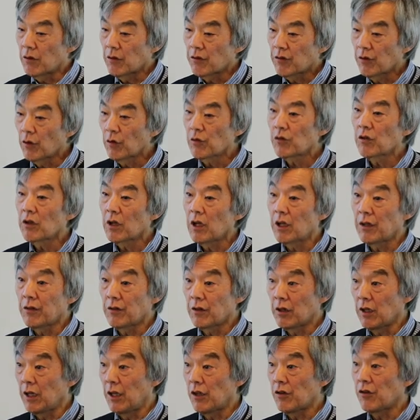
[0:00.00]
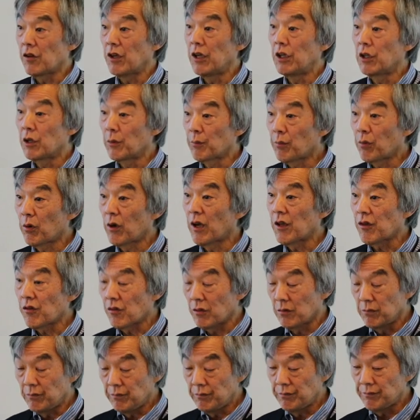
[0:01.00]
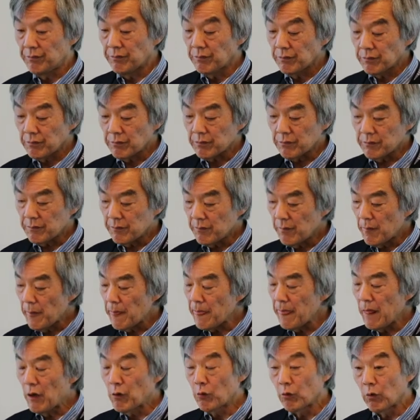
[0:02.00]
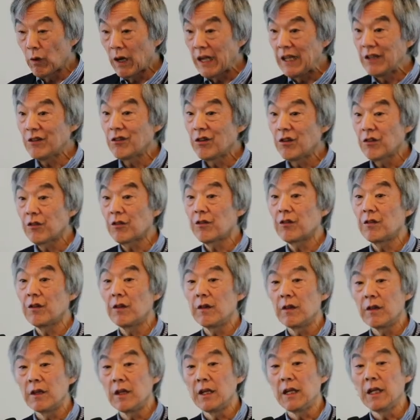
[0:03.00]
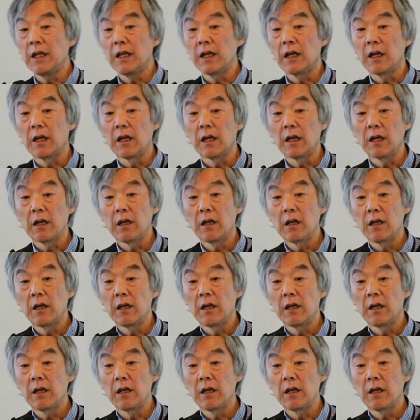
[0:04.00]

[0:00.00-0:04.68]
social isolation and depression raises the uh,